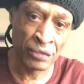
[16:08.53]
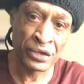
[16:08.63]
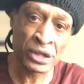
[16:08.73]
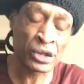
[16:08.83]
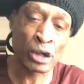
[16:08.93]

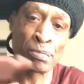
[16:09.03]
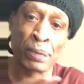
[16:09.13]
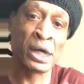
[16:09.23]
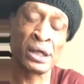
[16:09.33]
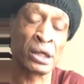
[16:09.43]
This
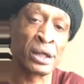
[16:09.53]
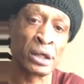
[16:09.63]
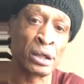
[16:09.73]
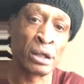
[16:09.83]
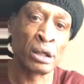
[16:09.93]

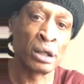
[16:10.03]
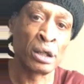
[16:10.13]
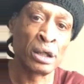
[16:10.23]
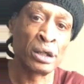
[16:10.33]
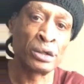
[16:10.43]
completely
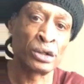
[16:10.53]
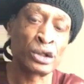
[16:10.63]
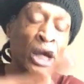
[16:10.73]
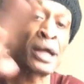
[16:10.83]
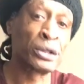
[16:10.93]

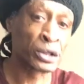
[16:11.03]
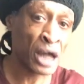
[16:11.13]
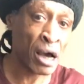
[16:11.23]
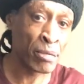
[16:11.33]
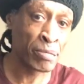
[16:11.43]
changed
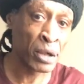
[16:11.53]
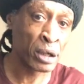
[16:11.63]
up